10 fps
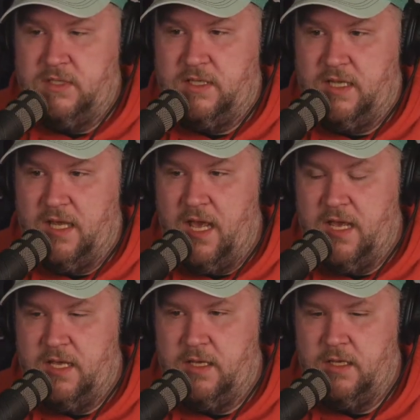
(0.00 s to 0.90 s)

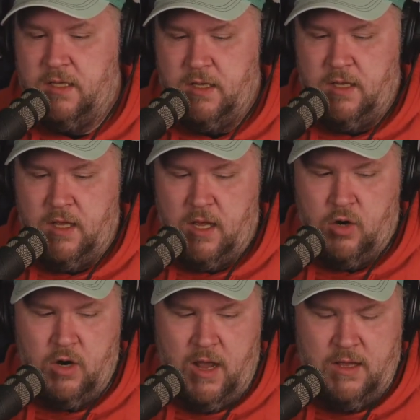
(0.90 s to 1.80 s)
gay
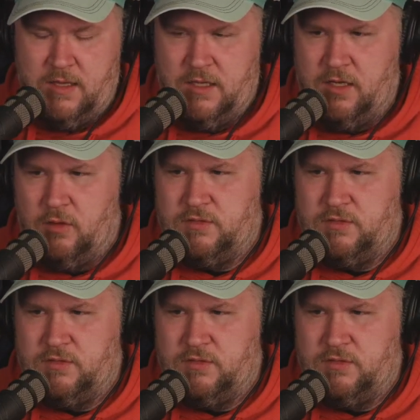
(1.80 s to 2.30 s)
or, you know,